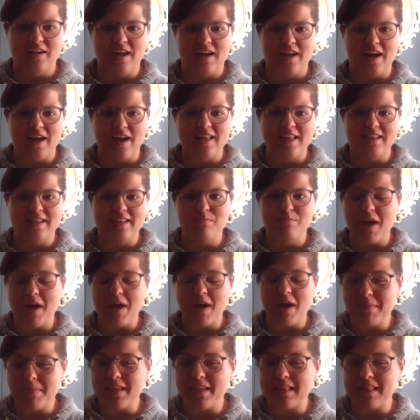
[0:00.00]
And
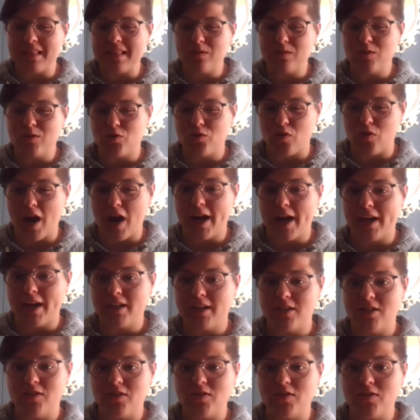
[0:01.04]
might be trying
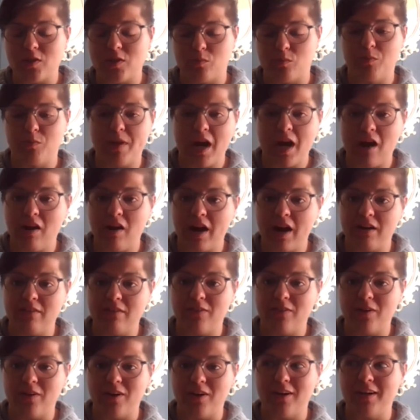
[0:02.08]
to do some repairing
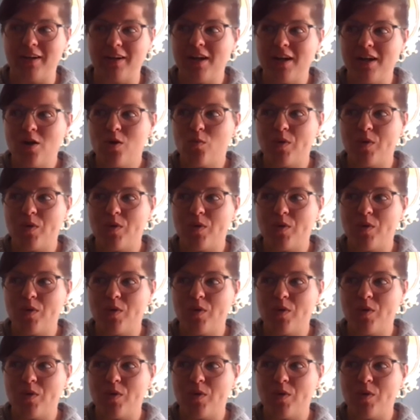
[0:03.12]
for